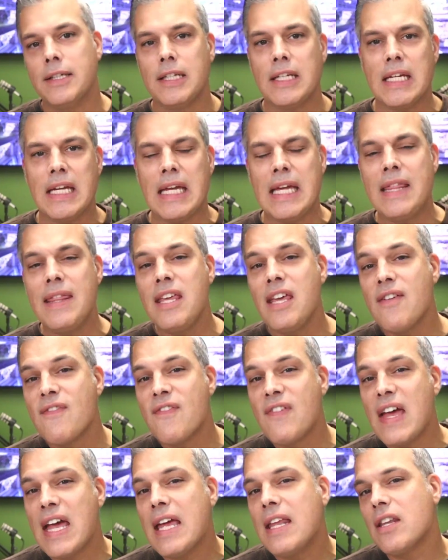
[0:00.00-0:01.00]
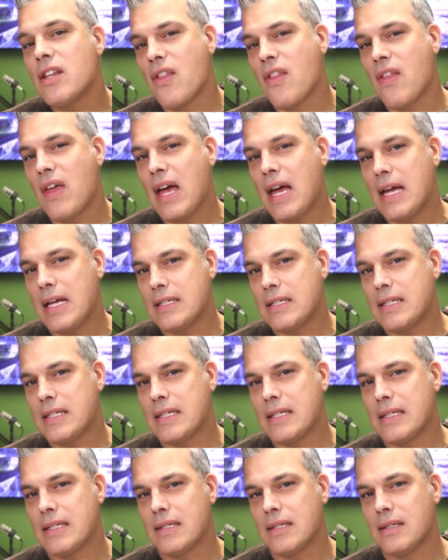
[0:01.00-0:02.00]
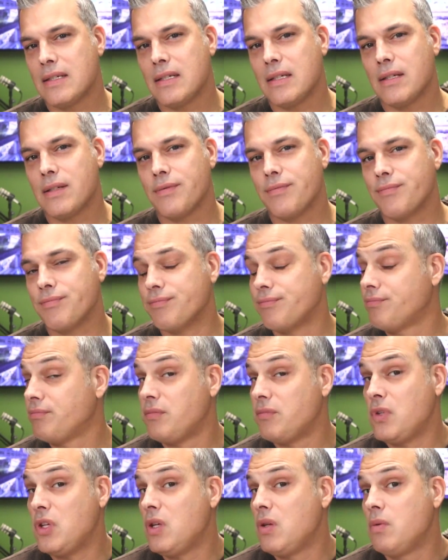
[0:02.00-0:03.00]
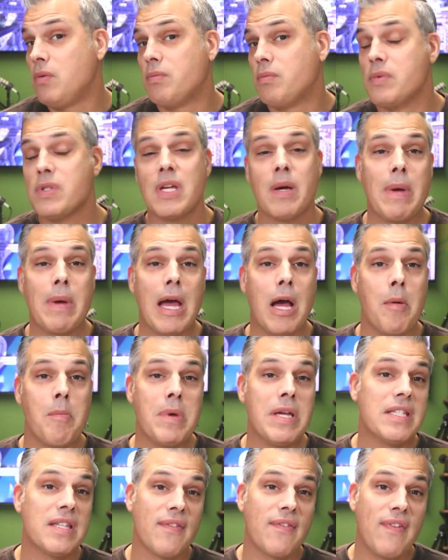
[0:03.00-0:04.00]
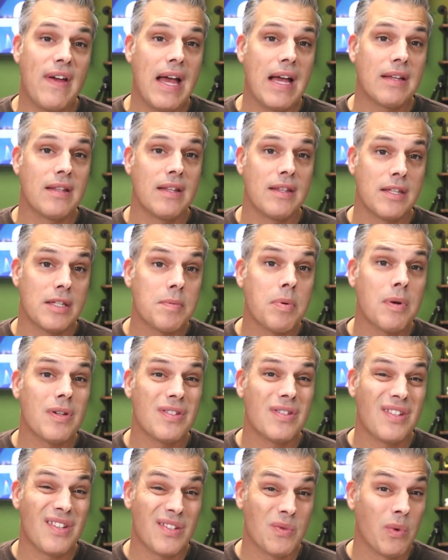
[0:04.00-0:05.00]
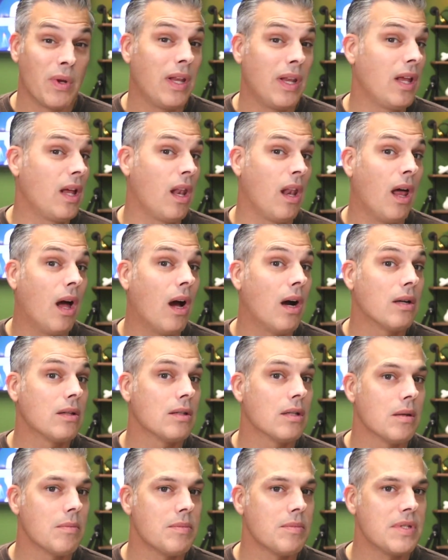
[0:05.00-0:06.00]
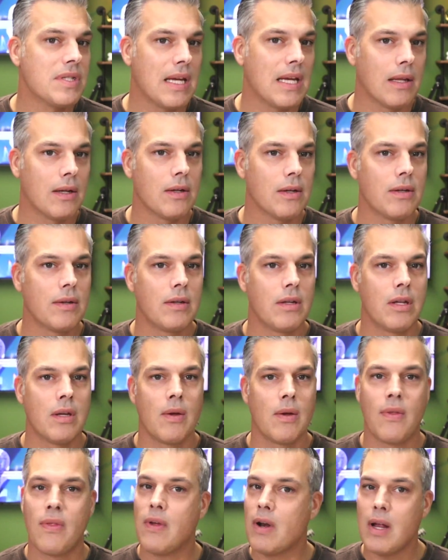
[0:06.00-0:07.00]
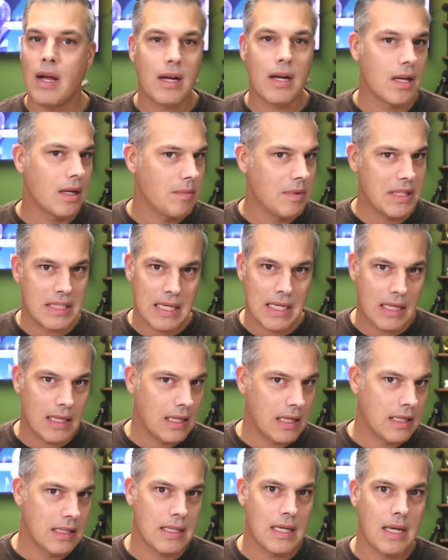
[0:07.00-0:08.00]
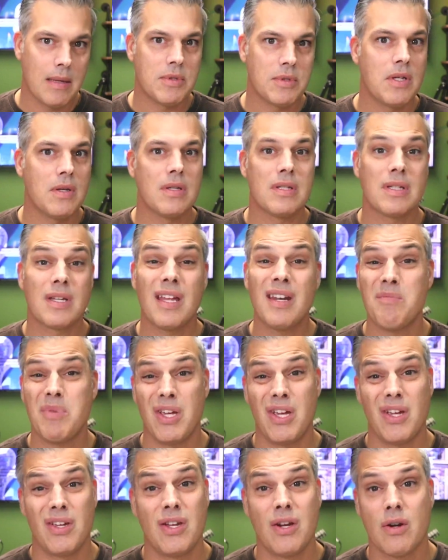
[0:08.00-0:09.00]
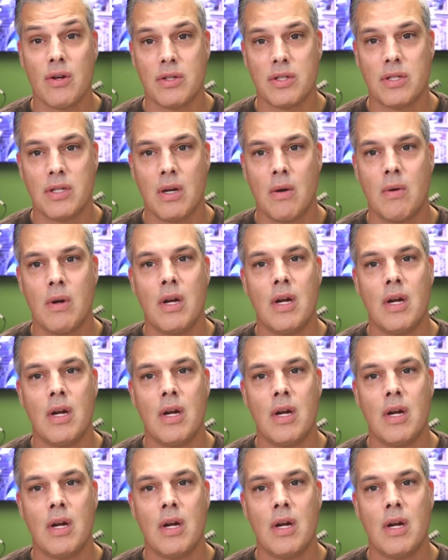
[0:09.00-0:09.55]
In the event that you somehow miss the fact that this person is really a long-term seller, they're not going to be selling anytime soon. It's going to be a year or so.